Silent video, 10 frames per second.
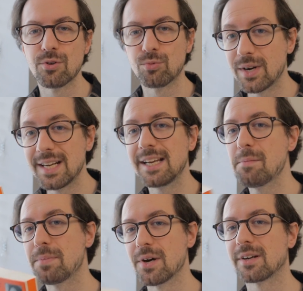reading a
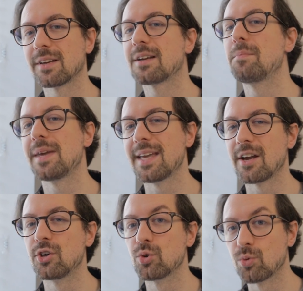book can be a
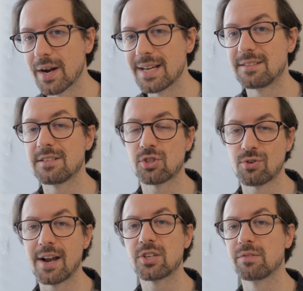great
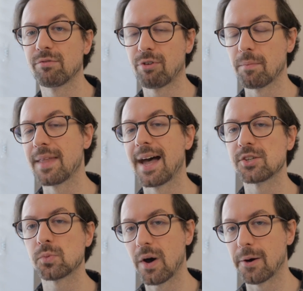distraction from that
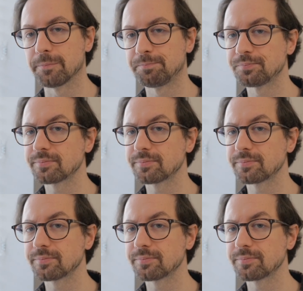as well.